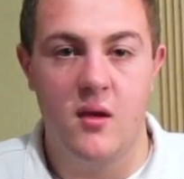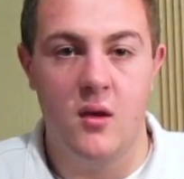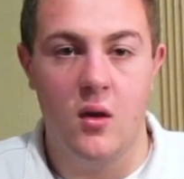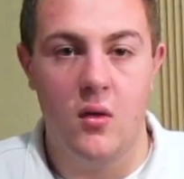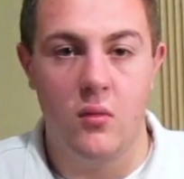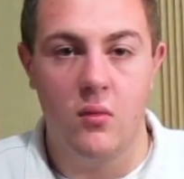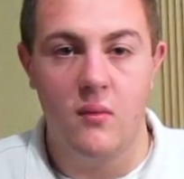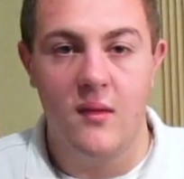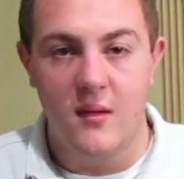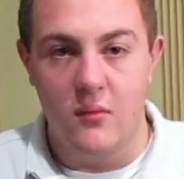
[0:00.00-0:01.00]

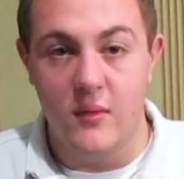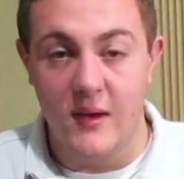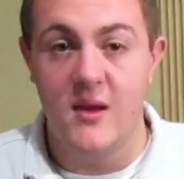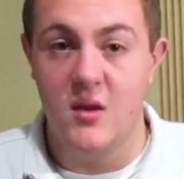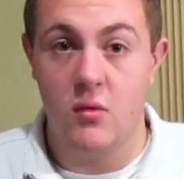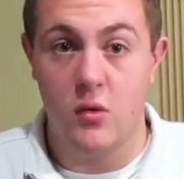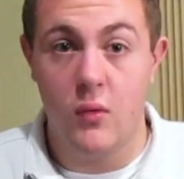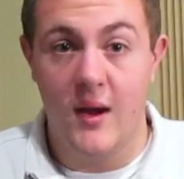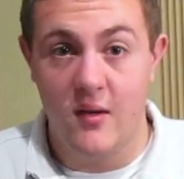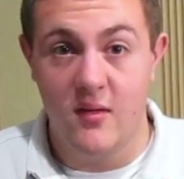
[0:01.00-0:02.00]
we need to
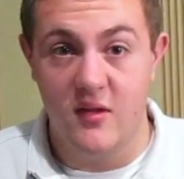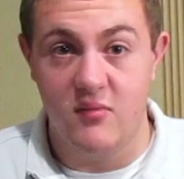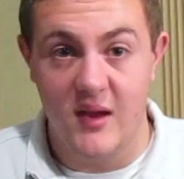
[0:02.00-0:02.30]
require this,